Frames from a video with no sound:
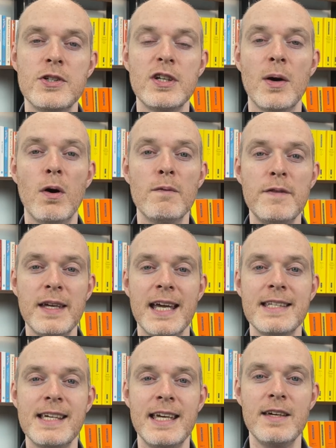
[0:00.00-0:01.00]
know on
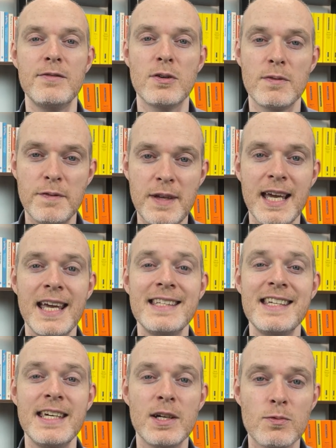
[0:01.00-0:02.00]
VAT, if you're a
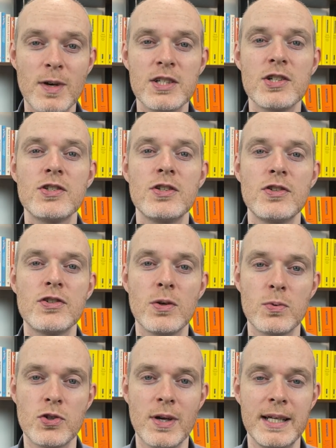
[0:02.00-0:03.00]
VAT registered
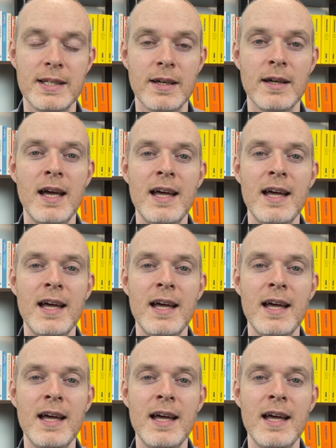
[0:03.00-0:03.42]
sole trader,